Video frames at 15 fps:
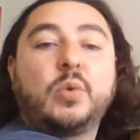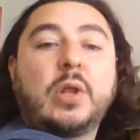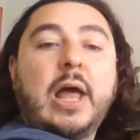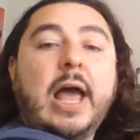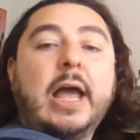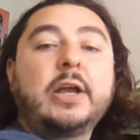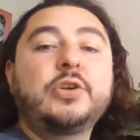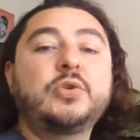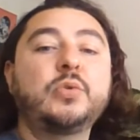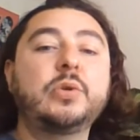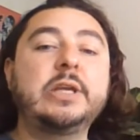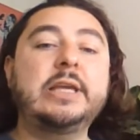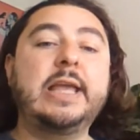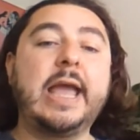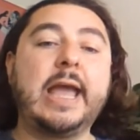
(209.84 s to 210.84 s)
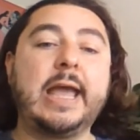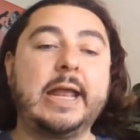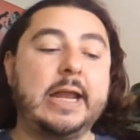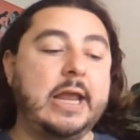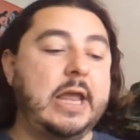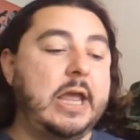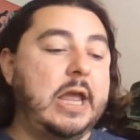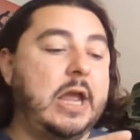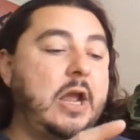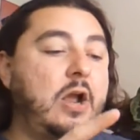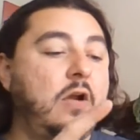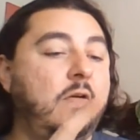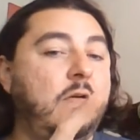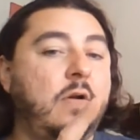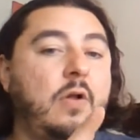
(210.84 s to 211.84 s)
will actually get
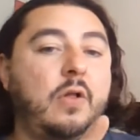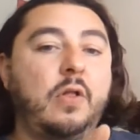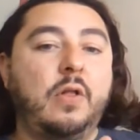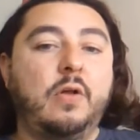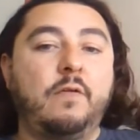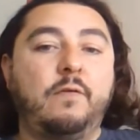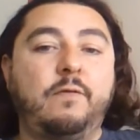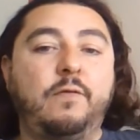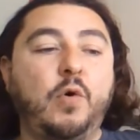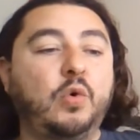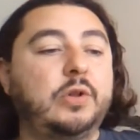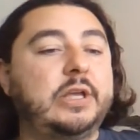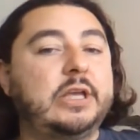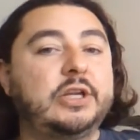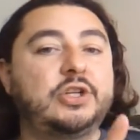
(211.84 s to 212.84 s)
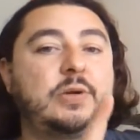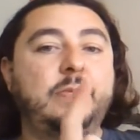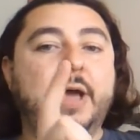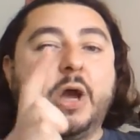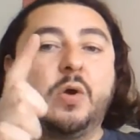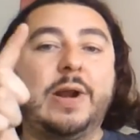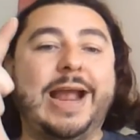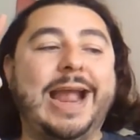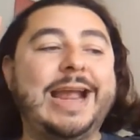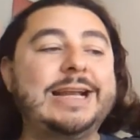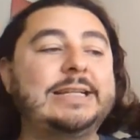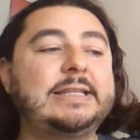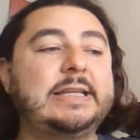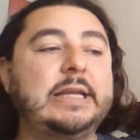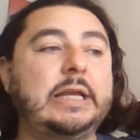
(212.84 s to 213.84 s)
foliage about
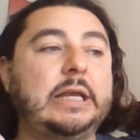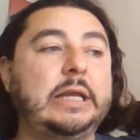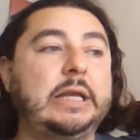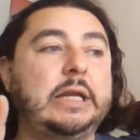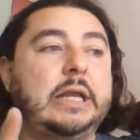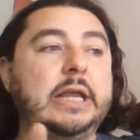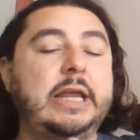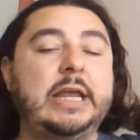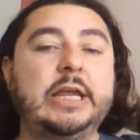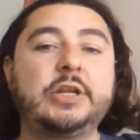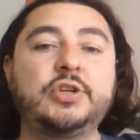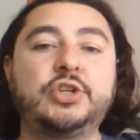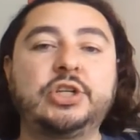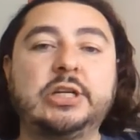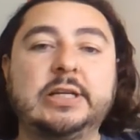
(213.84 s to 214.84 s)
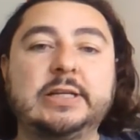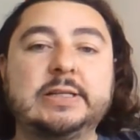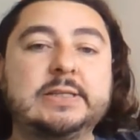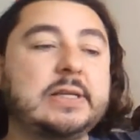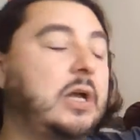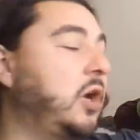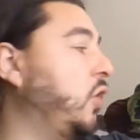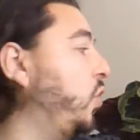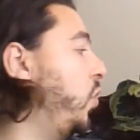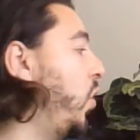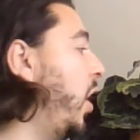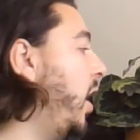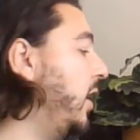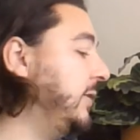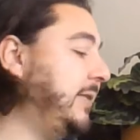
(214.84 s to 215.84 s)
18 inches
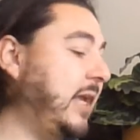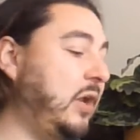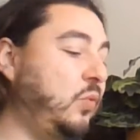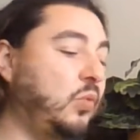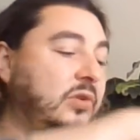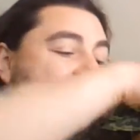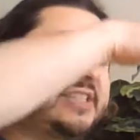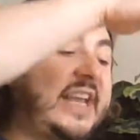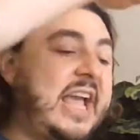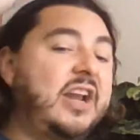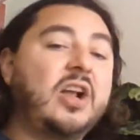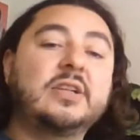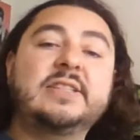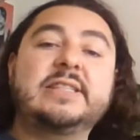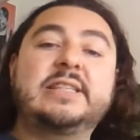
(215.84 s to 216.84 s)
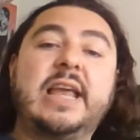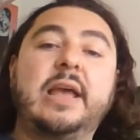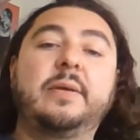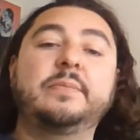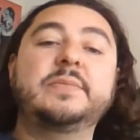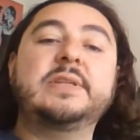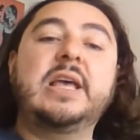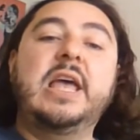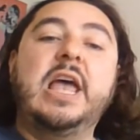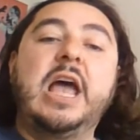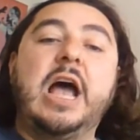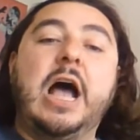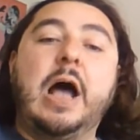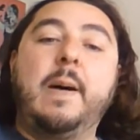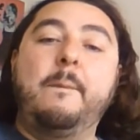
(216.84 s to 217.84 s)
across and will stand on stems
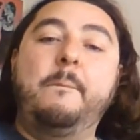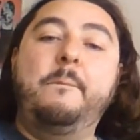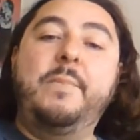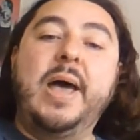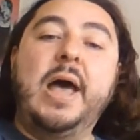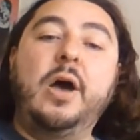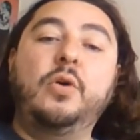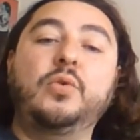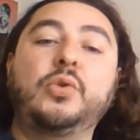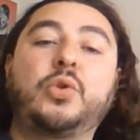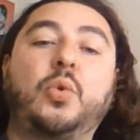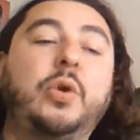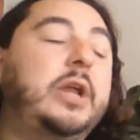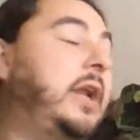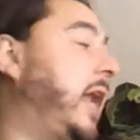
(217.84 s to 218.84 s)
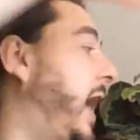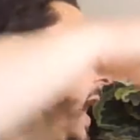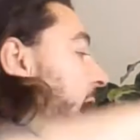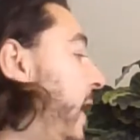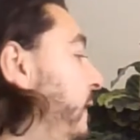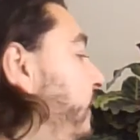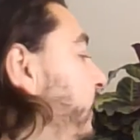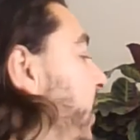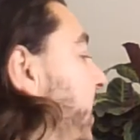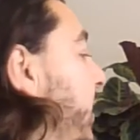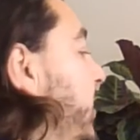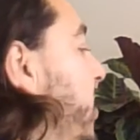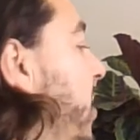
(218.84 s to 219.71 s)
about 3.5 feet